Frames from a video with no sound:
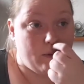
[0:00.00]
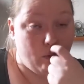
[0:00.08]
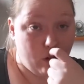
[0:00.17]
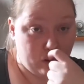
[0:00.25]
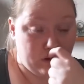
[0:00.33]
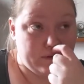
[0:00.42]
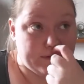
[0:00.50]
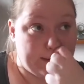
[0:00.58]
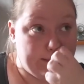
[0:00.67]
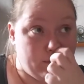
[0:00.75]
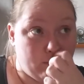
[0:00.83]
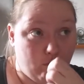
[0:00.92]
wool,
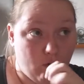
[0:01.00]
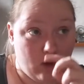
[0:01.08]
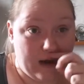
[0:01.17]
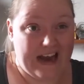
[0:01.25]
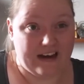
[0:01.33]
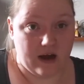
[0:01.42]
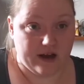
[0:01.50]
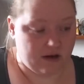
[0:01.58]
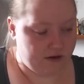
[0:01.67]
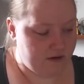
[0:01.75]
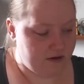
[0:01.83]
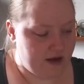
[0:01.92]
so wool and
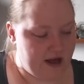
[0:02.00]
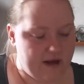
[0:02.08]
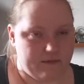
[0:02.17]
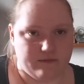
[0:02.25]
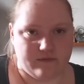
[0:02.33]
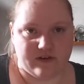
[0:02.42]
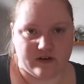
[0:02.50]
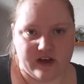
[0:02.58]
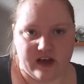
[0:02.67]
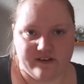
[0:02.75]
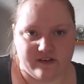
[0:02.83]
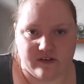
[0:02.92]
nylon sock
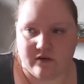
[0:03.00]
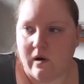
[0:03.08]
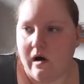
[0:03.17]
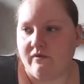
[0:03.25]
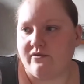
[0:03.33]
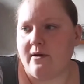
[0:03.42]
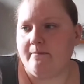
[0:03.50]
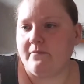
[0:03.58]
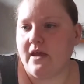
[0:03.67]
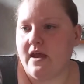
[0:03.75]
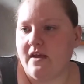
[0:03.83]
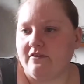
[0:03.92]
yarns are too hot for her.
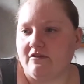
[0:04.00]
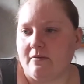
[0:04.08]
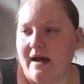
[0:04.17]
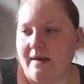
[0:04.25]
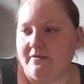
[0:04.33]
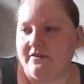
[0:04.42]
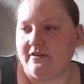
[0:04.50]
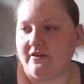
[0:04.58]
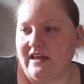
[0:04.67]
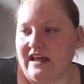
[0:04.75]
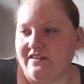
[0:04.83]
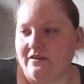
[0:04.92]
So I'm happy to do
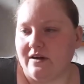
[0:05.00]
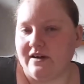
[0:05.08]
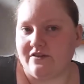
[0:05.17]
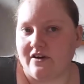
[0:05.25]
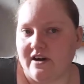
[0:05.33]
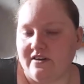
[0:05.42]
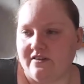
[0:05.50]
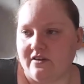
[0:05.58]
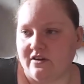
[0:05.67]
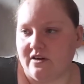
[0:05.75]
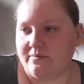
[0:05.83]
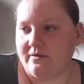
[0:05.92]
that. So I try and
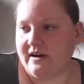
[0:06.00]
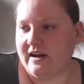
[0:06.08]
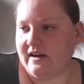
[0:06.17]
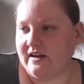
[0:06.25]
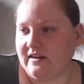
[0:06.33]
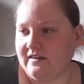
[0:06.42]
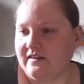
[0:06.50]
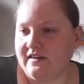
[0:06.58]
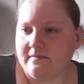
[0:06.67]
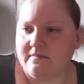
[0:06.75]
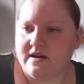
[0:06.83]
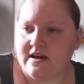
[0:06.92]
stock up when I can see
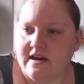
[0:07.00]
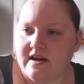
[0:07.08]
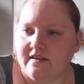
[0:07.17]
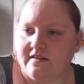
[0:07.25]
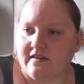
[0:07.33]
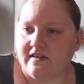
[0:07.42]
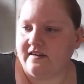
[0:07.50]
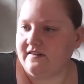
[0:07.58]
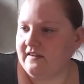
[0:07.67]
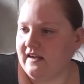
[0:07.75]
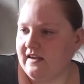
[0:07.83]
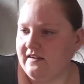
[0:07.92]
them. So
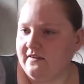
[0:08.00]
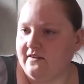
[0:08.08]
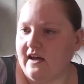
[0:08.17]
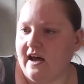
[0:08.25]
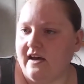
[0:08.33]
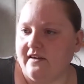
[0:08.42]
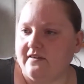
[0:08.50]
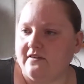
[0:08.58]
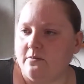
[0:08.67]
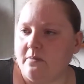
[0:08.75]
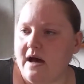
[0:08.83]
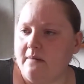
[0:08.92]
this is
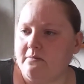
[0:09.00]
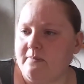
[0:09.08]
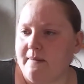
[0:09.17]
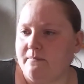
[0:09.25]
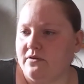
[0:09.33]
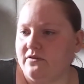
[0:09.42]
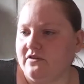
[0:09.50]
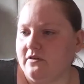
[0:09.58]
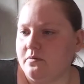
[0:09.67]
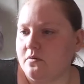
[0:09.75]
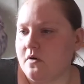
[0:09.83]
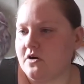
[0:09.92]
Superb Bamboo
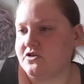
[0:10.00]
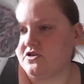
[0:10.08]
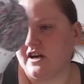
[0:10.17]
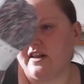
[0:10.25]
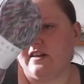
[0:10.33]
Superwash